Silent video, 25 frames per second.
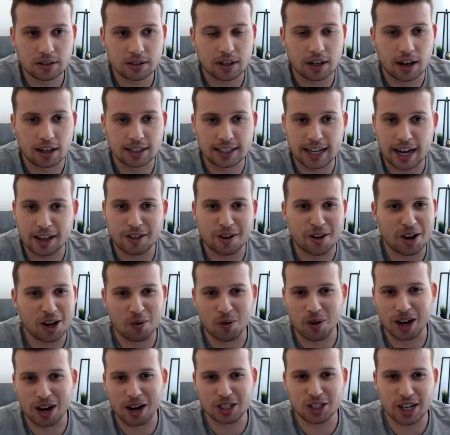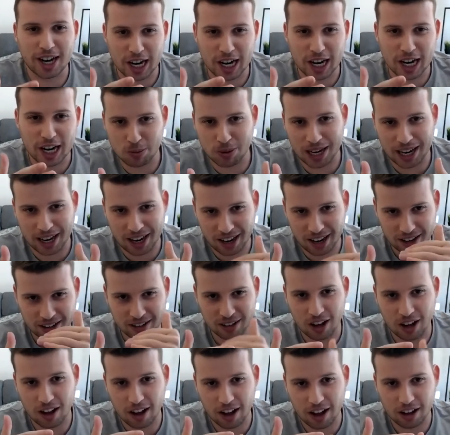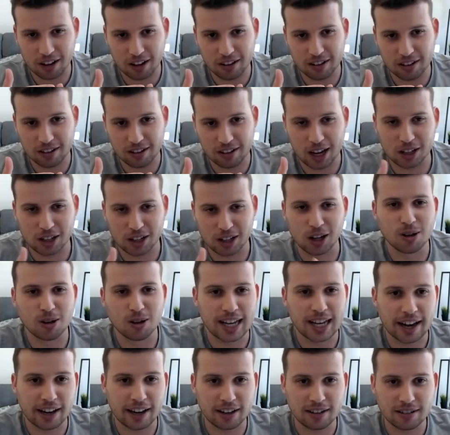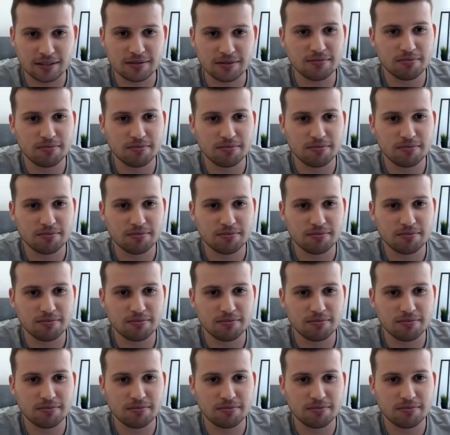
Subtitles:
1031 exchange being a close second.